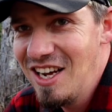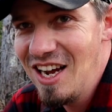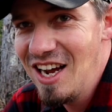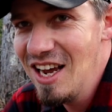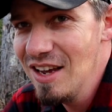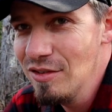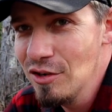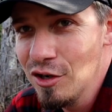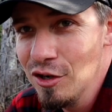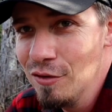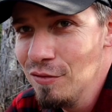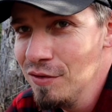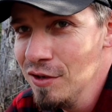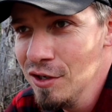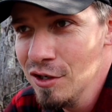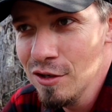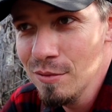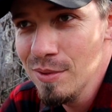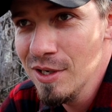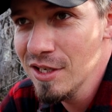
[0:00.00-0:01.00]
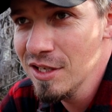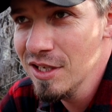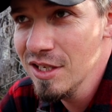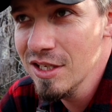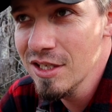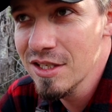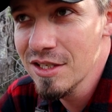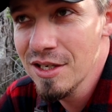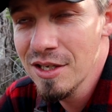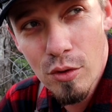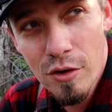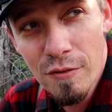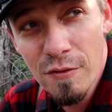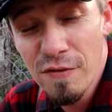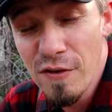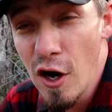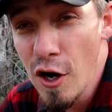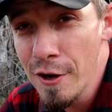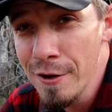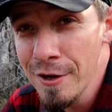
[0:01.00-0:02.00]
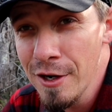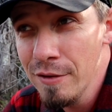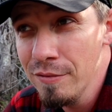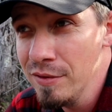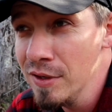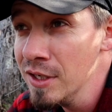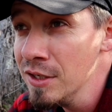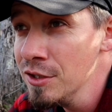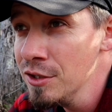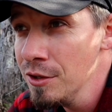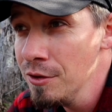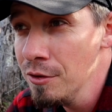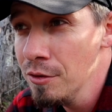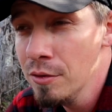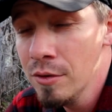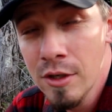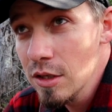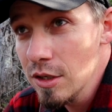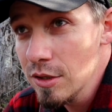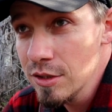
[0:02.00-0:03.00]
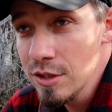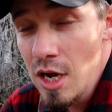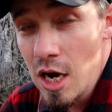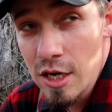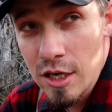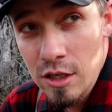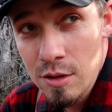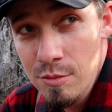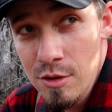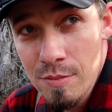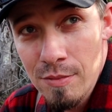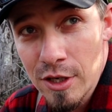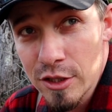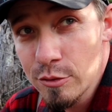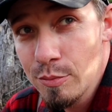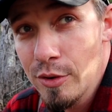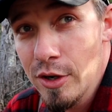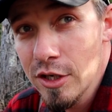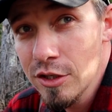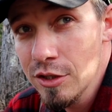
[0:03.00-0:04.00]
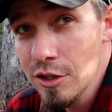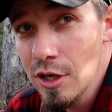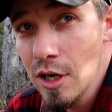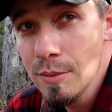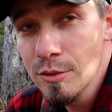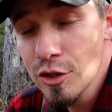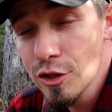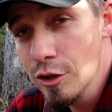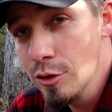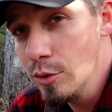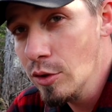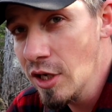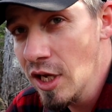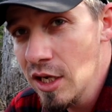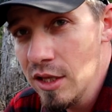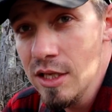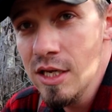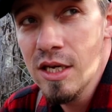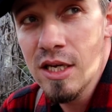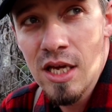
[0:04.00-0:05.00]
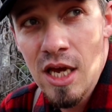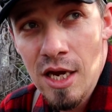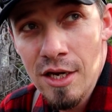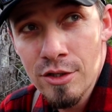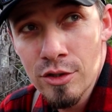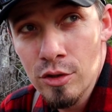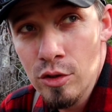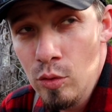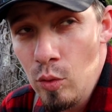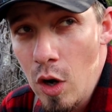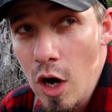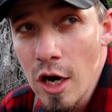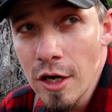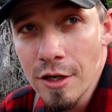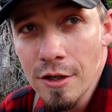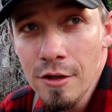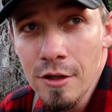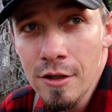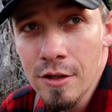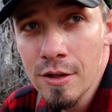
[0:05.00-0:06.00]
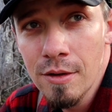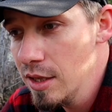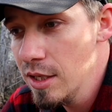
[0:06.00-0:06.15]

I have a good feeling about this. We're far enough in too. There's not going to be much pressure. I'm sure we'll get the occasional walker.